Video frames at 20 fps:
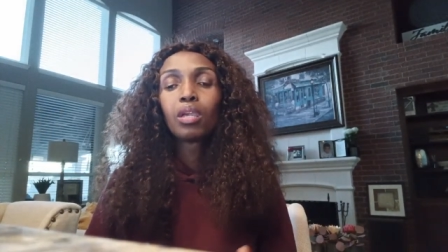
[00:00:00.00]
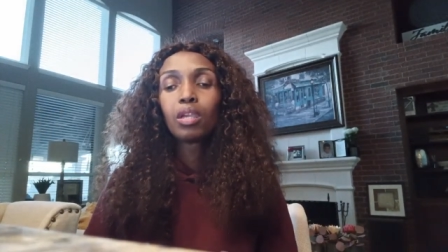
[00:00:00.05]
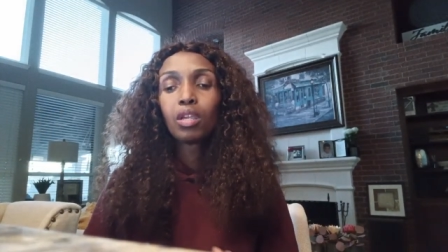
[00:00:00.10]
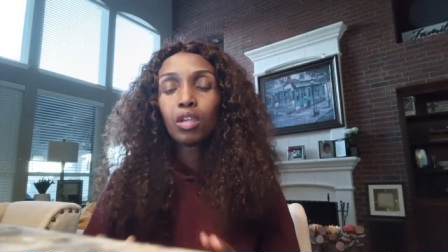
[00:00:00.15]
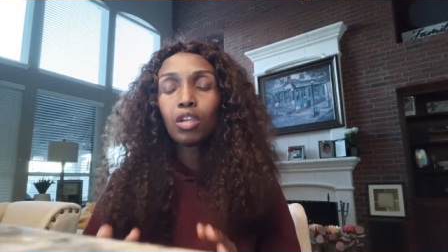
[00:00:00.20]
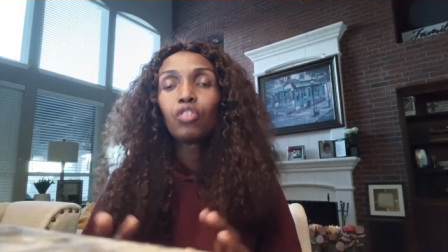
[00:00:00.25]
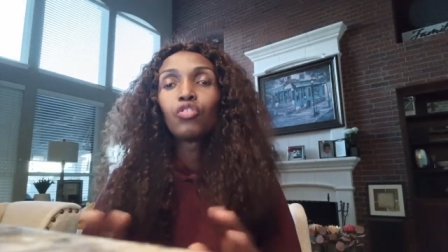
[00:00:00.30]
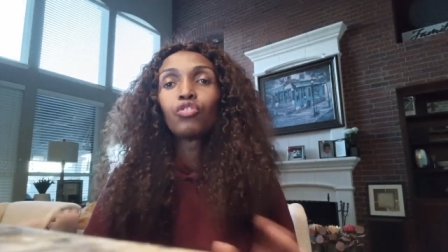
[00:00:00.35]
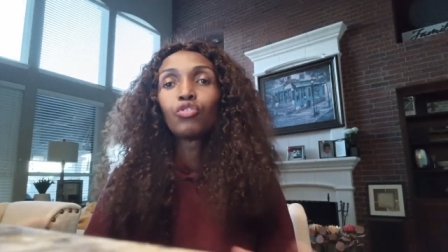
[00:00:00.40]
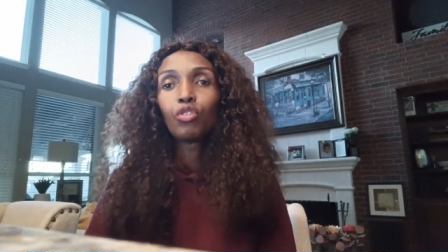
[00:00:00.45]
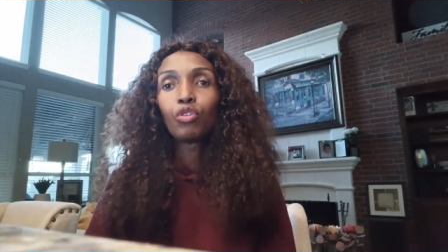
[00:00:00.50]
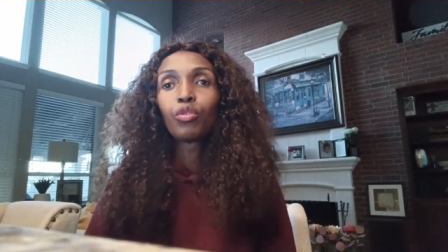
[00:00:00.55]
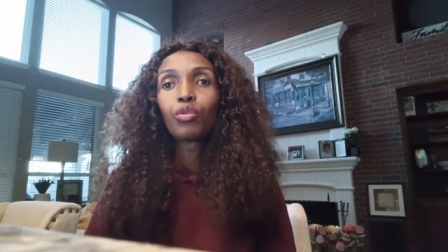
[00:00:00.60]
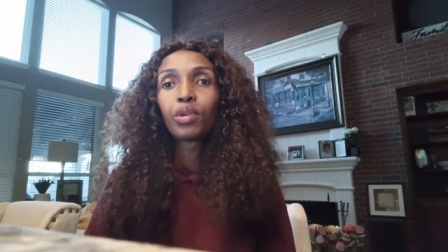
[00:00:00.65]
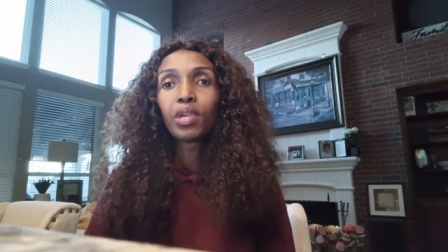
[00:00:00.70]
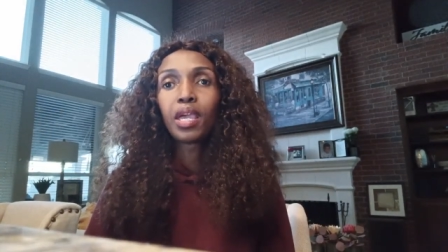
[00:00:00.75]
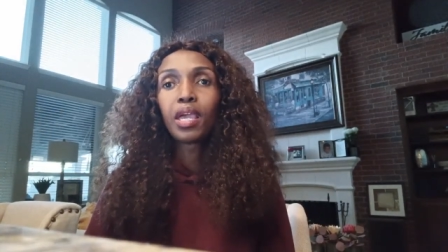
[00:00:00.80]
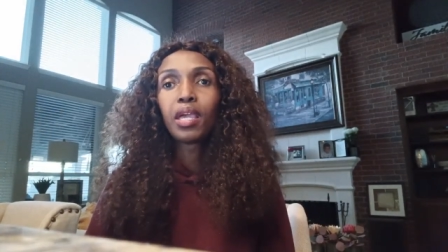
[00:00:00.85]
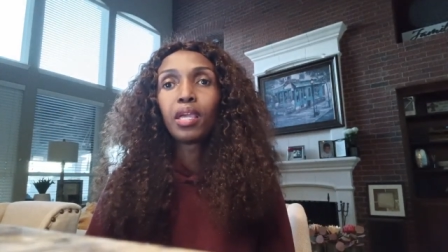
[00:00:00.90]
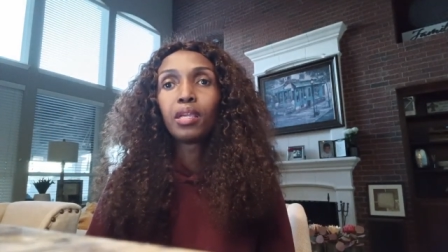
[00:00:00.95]
is not
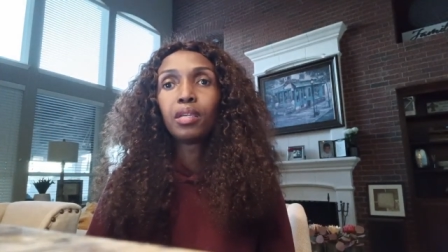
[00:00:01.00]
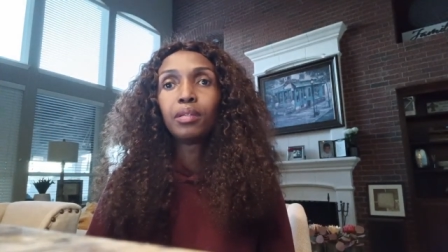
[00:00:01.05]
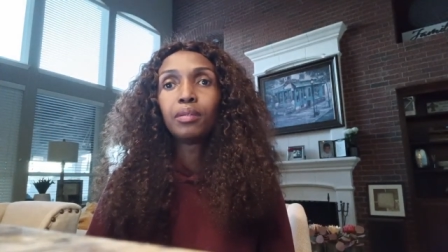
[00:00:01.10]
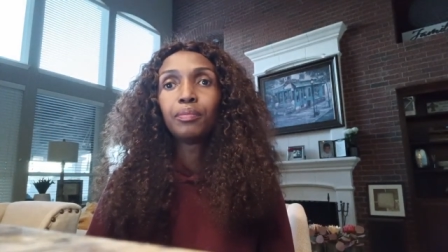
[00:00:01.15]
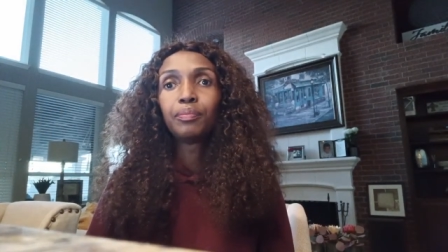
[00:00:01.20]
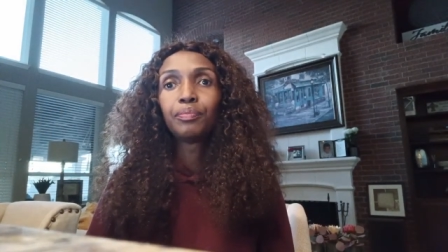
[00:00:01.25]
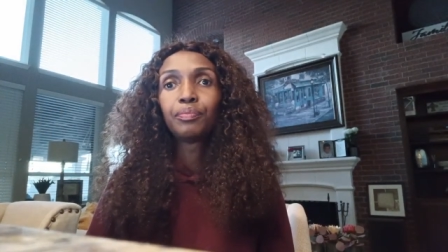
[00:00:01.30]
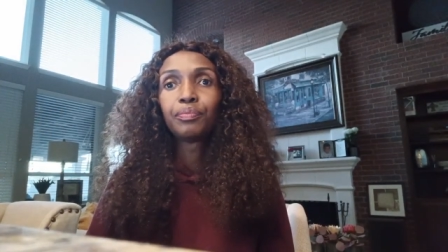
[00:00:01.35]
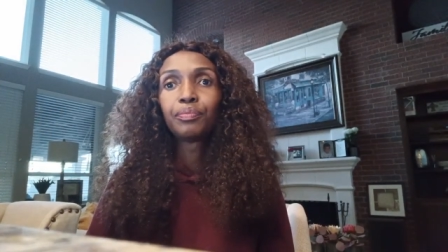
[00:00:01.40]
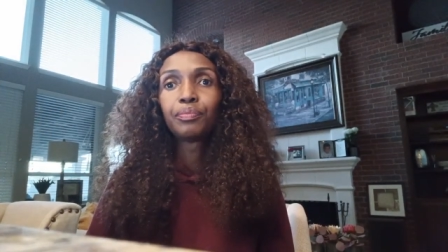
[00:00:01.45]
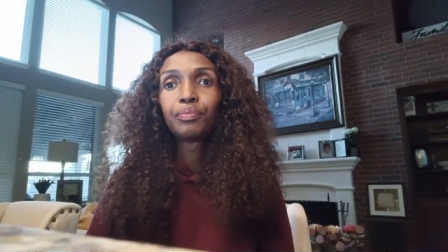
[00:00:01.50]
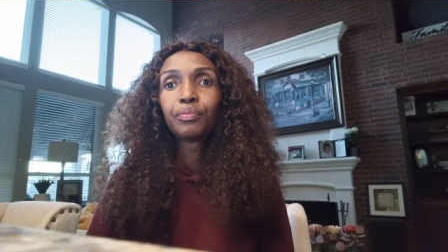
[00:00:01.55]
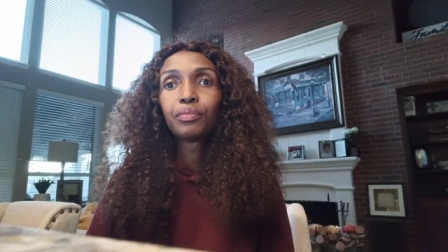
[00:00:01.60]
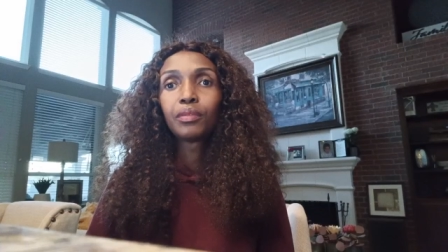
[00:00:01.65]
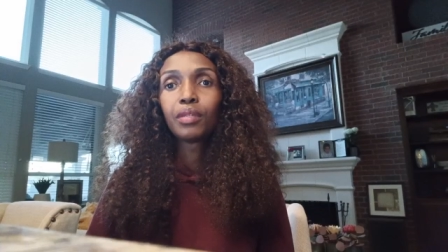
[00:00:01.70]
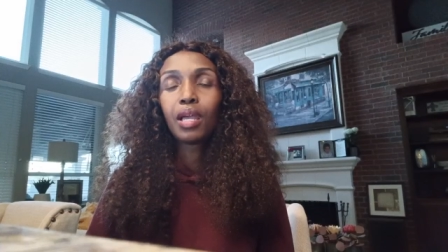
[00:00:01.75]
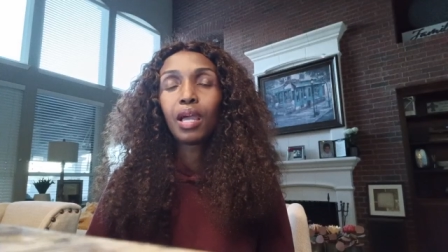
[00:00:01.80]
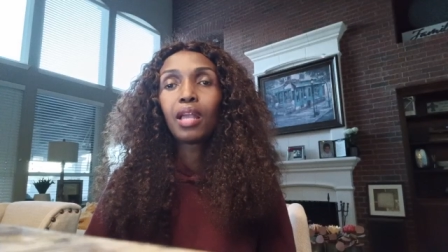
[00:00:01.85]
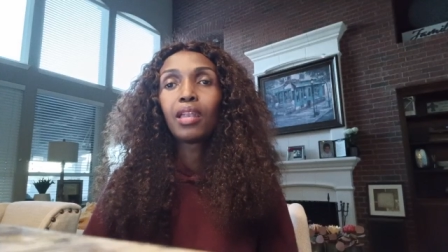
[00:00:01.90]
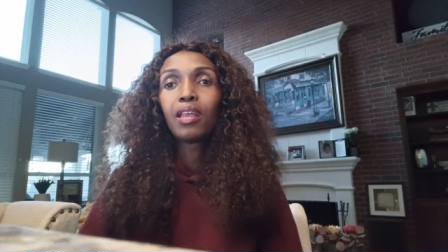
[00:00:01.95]
okay.
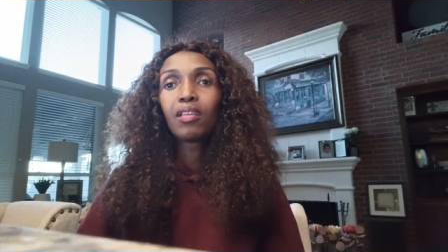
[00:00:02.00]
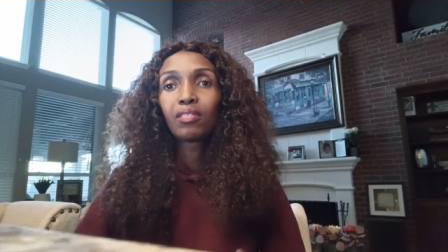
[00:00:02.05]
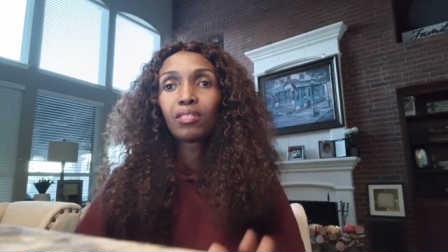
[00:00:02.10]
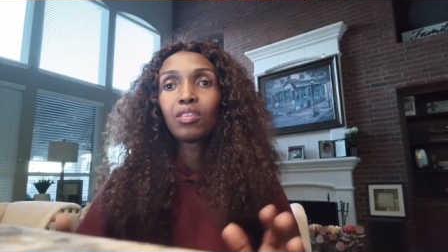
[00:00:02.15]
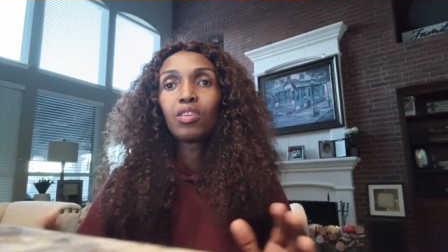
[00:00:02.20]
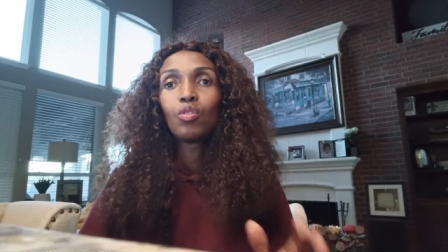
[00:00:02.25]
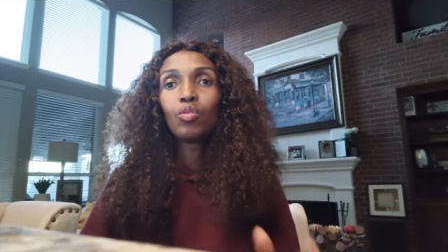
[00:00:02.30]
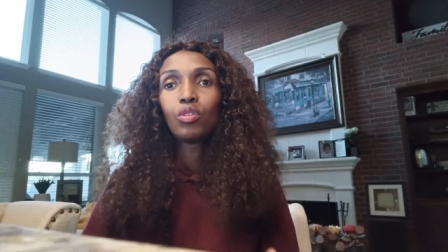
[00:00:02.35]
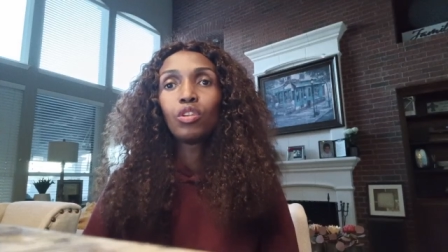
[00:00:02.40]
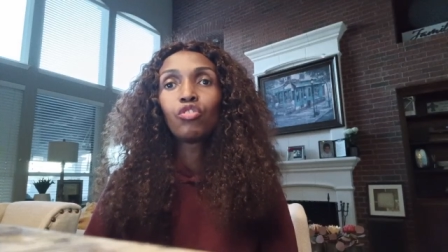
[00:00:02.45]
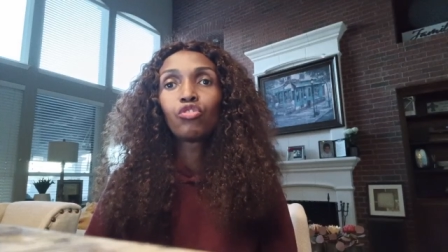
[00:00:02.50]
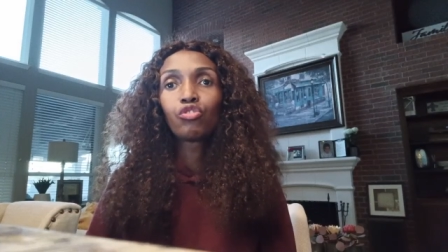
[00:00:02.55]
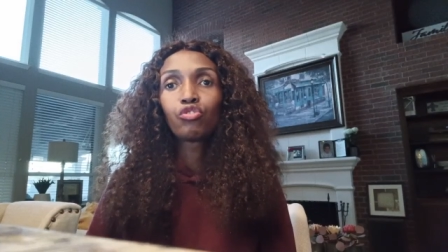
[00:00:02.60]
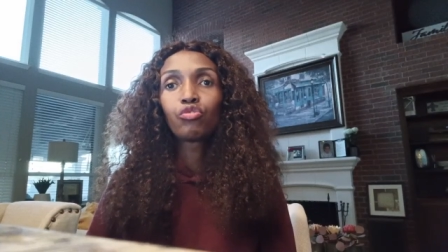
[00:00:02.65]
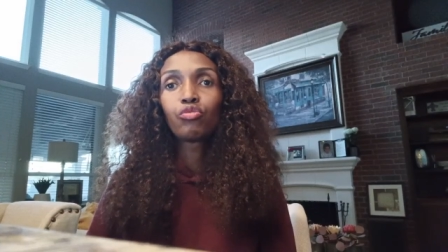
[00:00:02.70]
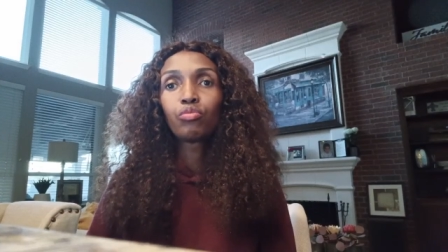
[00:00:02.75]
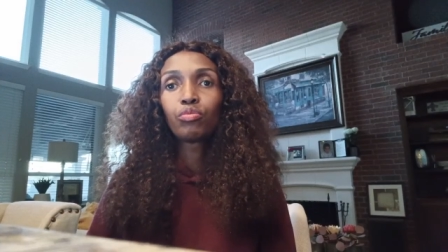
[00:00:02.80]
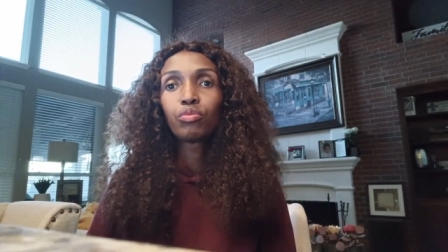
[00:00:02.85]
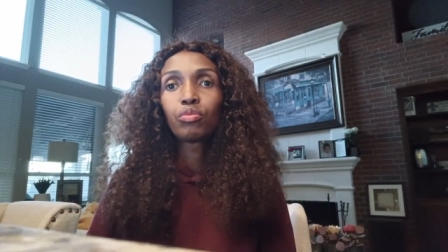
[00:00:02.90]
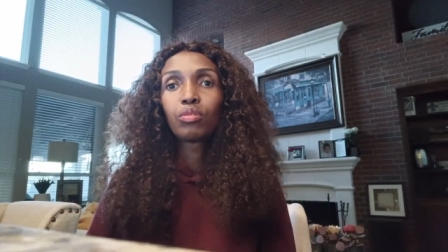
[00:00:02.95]
And that's the honest
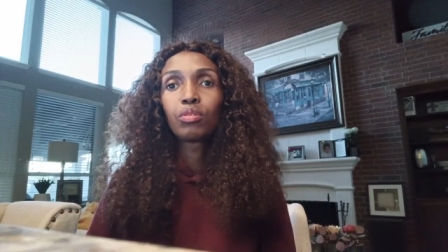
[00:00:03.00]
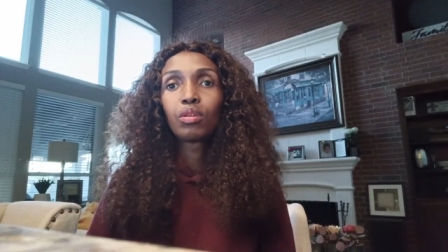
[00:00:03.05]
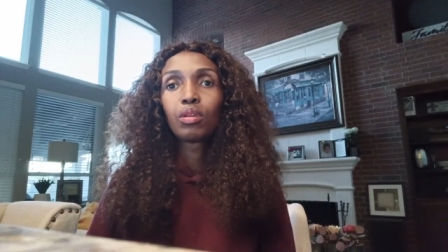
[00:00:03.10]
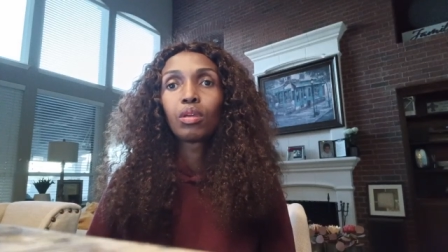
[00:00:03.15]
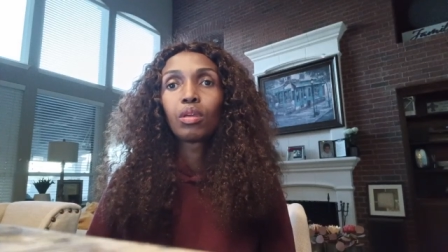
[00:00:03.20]
truth.